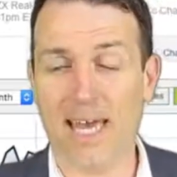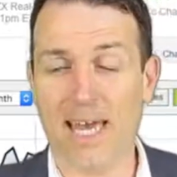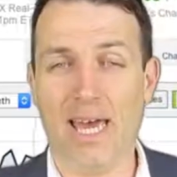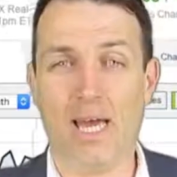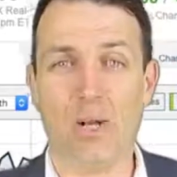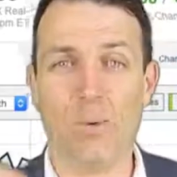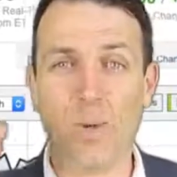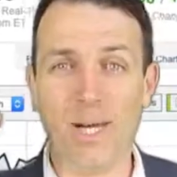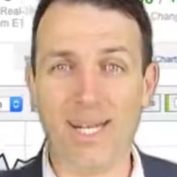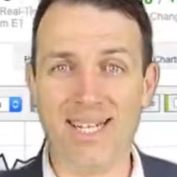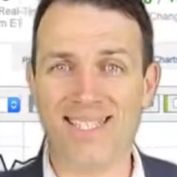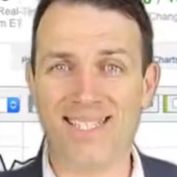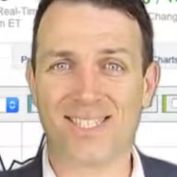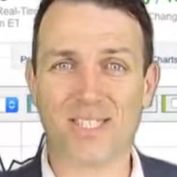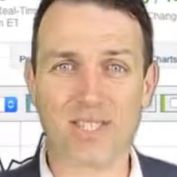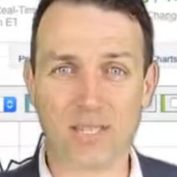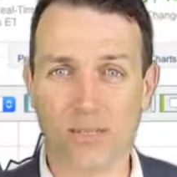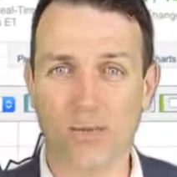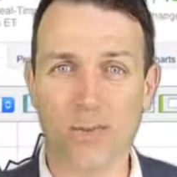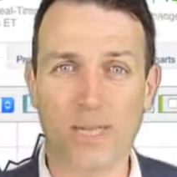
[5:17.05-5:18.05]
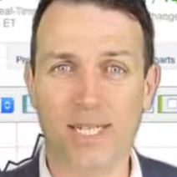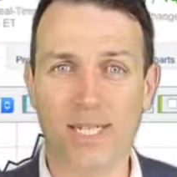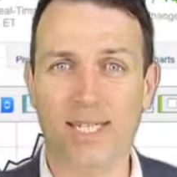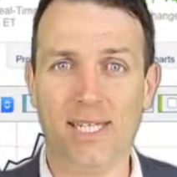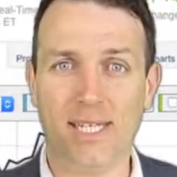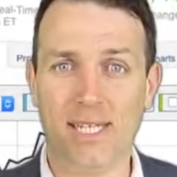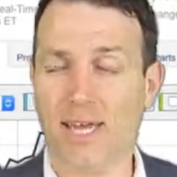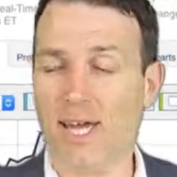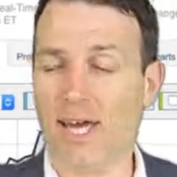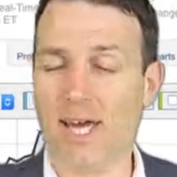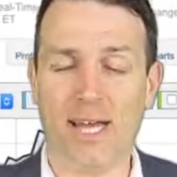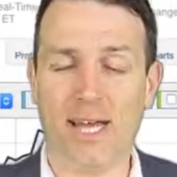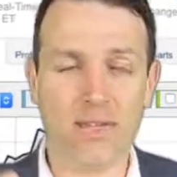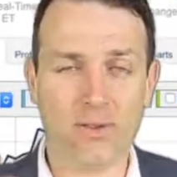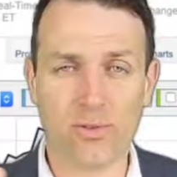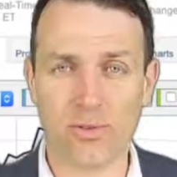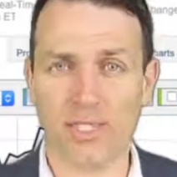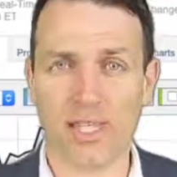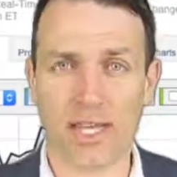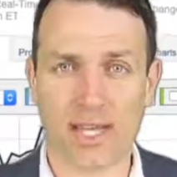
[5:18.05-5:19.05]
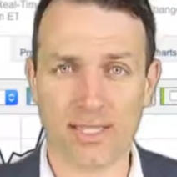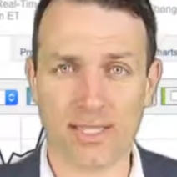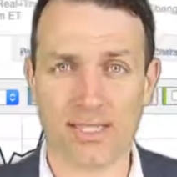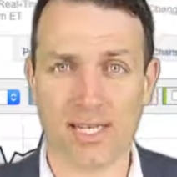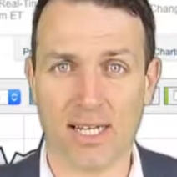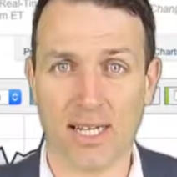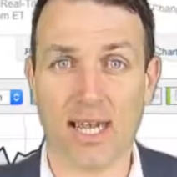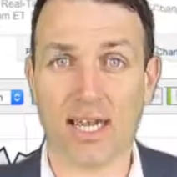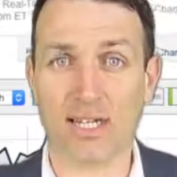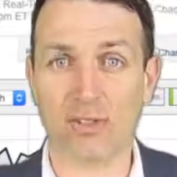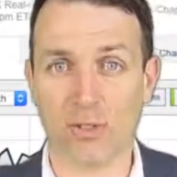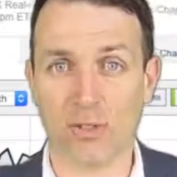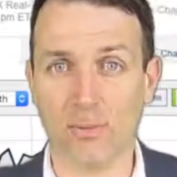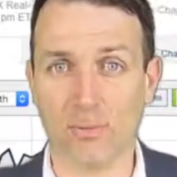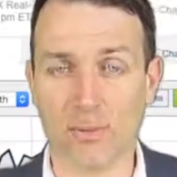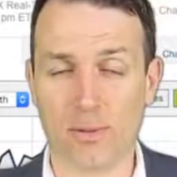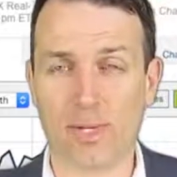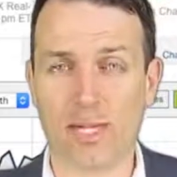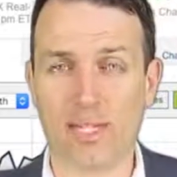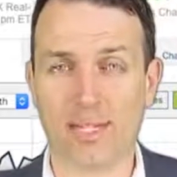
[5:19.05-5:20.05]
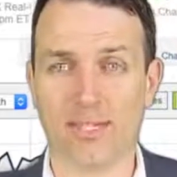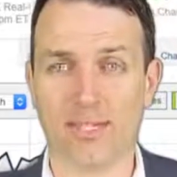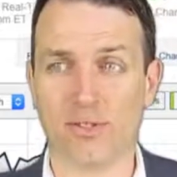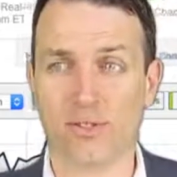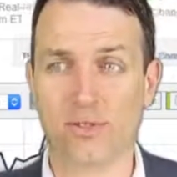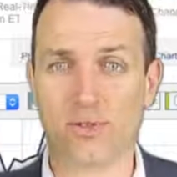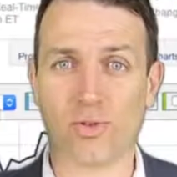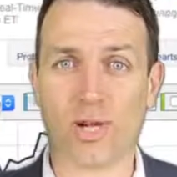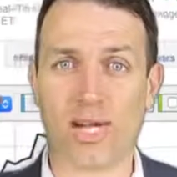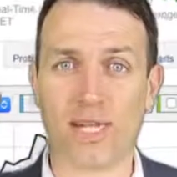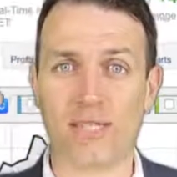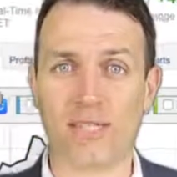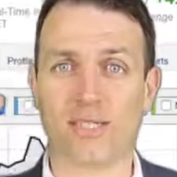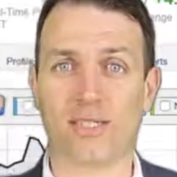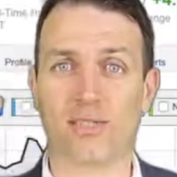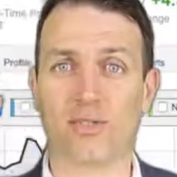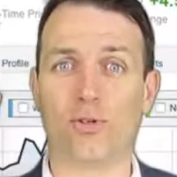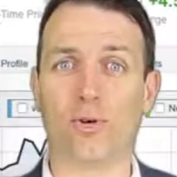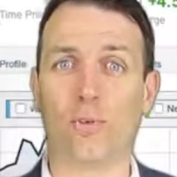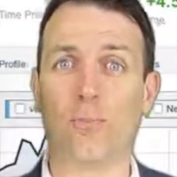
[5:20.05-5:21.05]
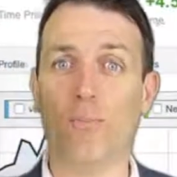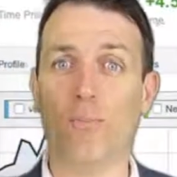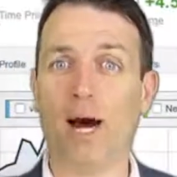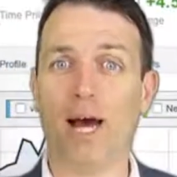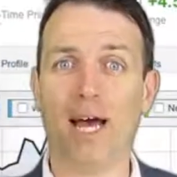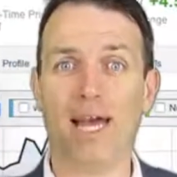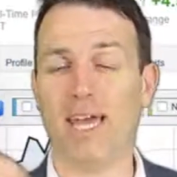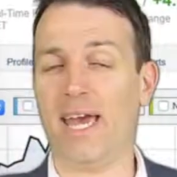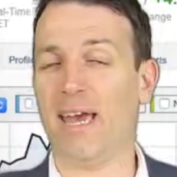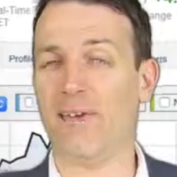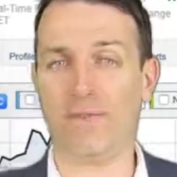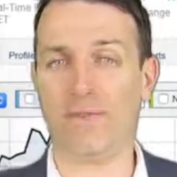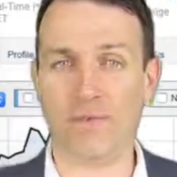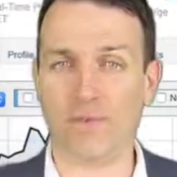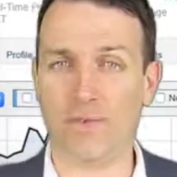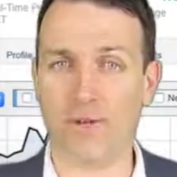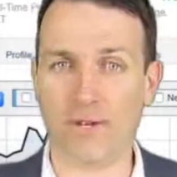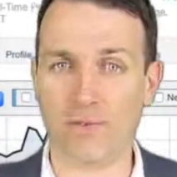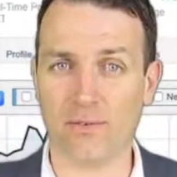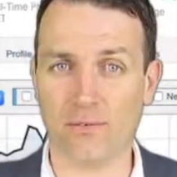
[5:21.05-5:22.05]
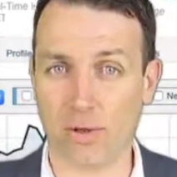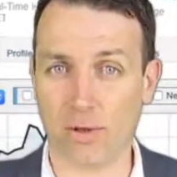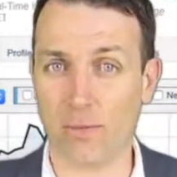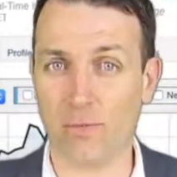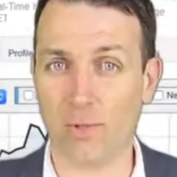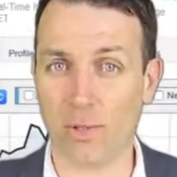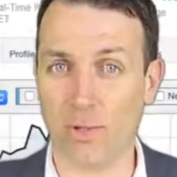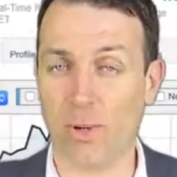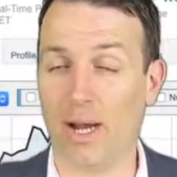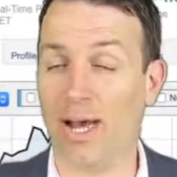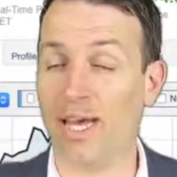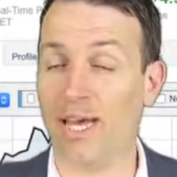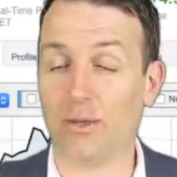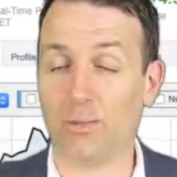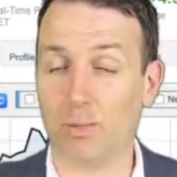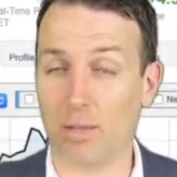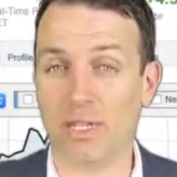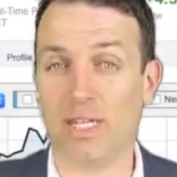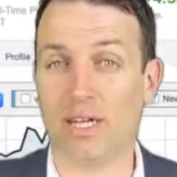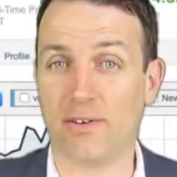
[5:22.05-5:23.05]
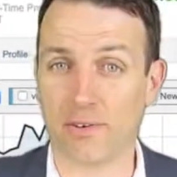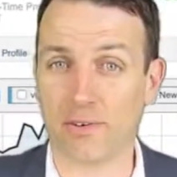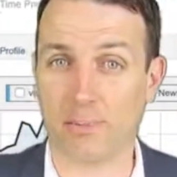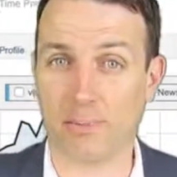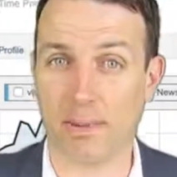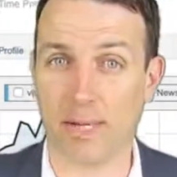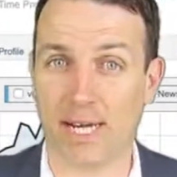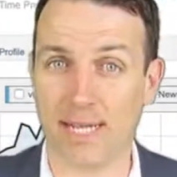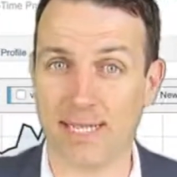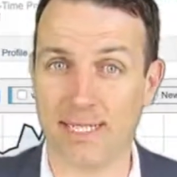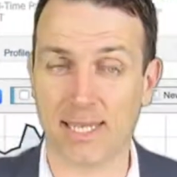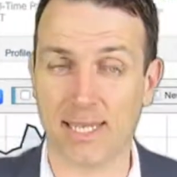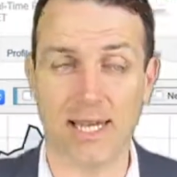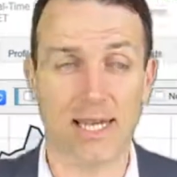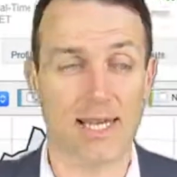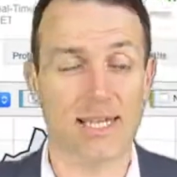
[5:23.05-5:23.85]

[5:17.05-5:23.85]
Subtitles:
and when it's greedy, enthusiastic, exuberant, tries to buy everything from you at whatever price.